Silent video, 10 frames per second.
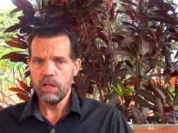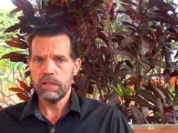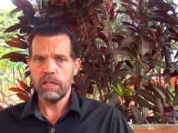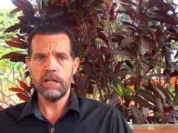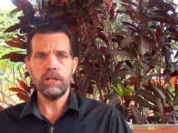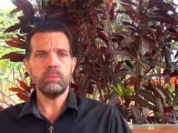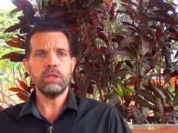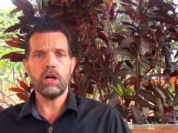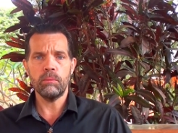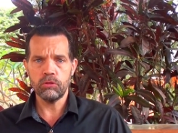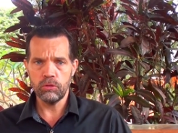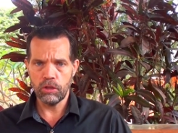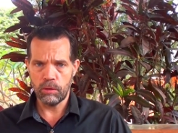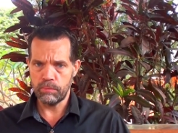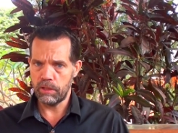Then we come to
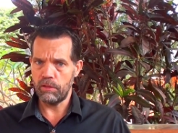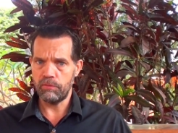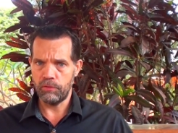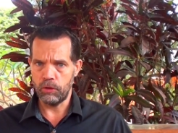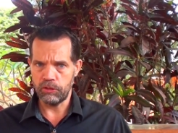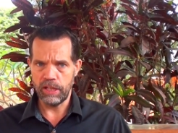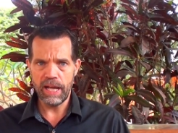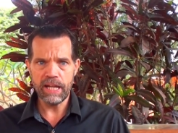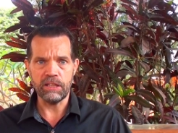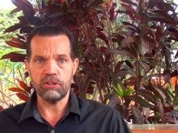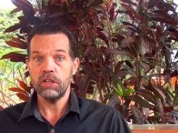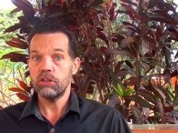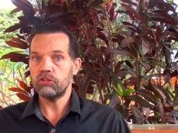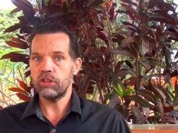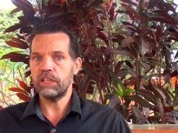number 38,
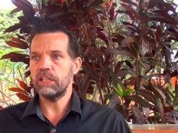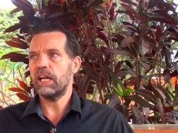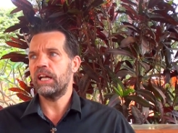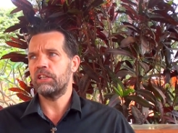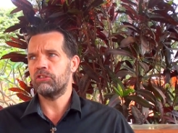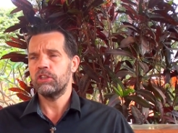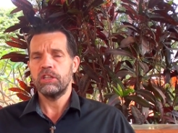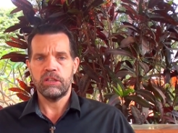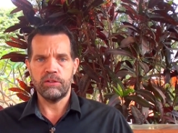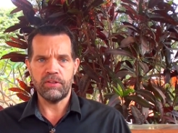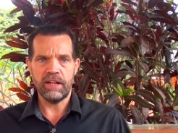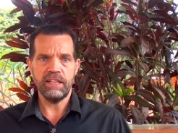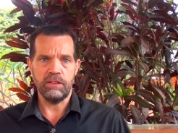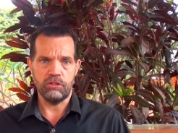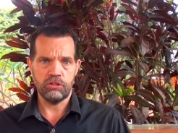sin as
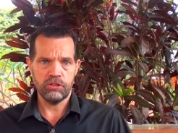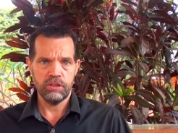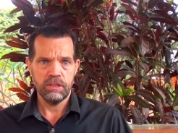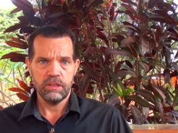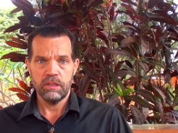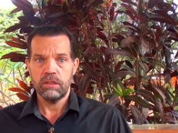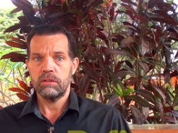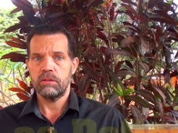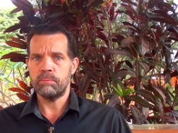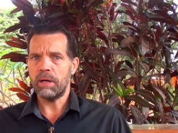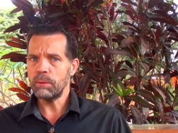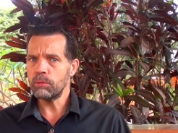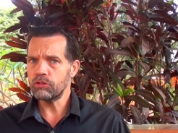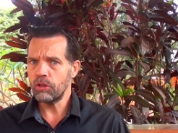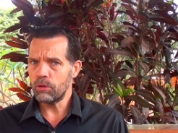defiance. The
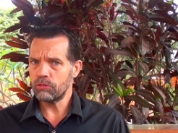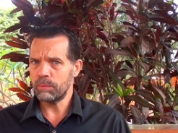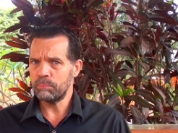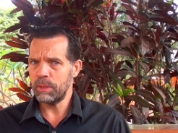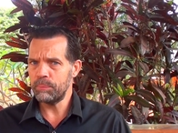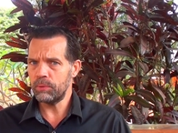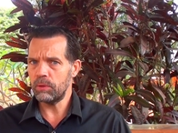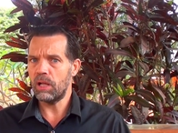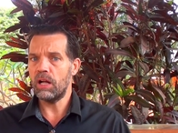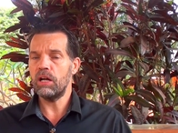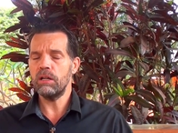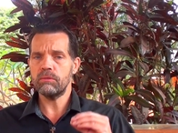Bible shows that people are